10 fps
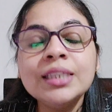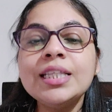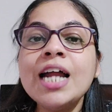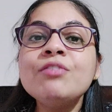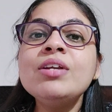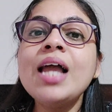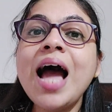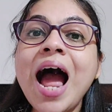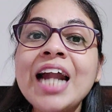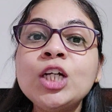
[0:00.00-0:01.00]
That will
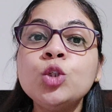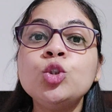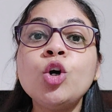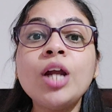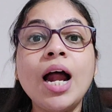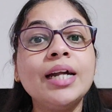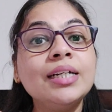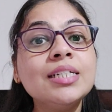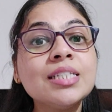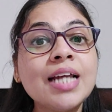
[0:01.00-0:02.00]
add to your
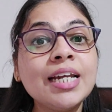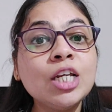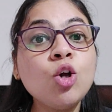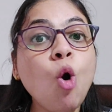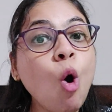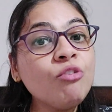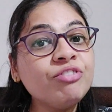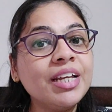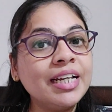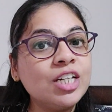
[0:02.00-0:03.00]
understanding
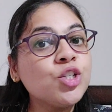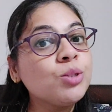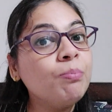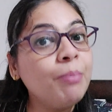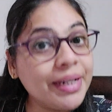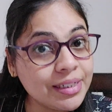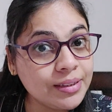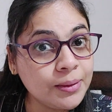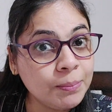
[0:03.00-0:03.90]
of English better.